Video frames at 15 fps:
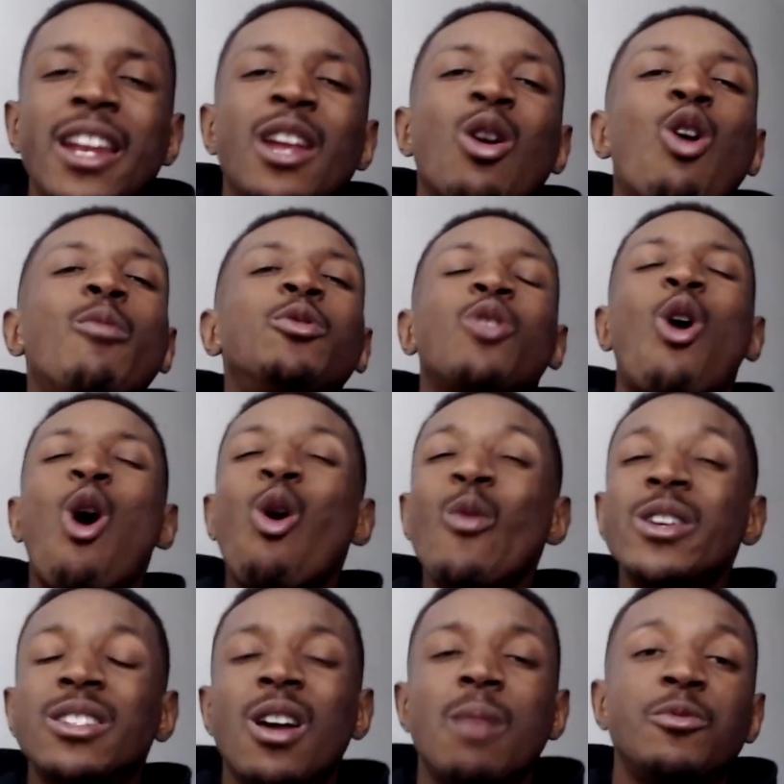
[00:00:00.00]
It almost
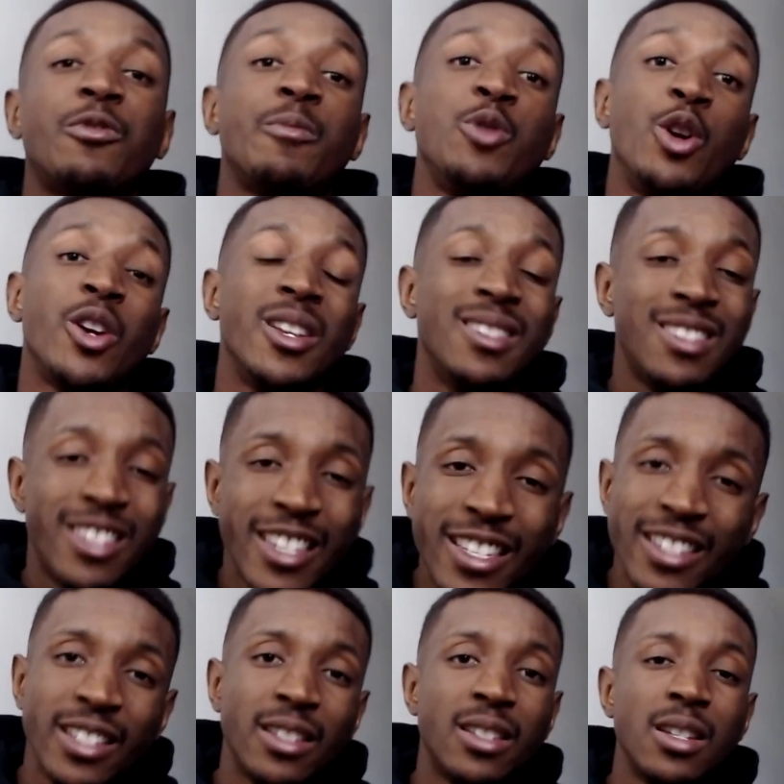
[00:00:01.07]
always comes from your
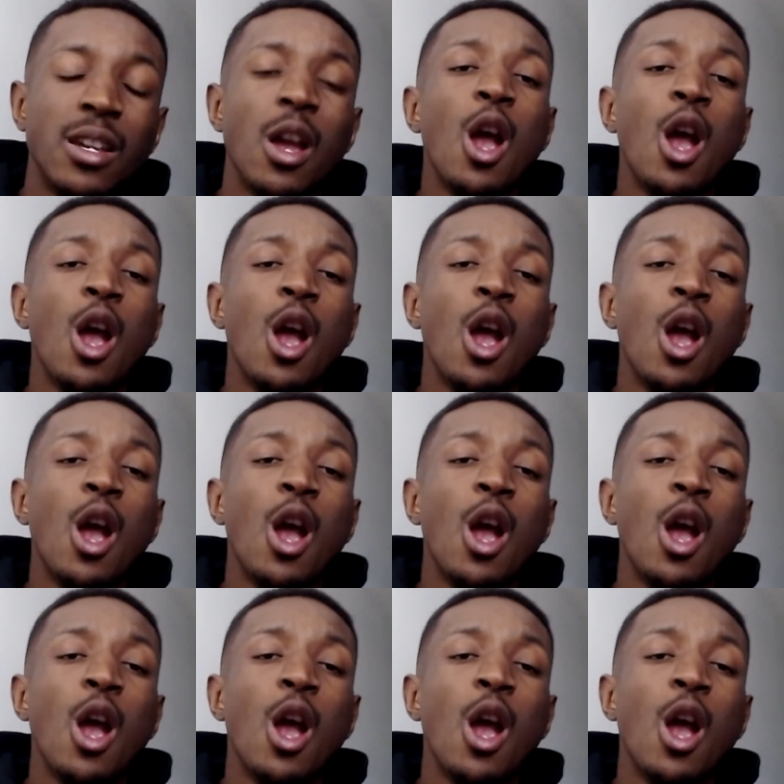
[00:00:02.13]
consistency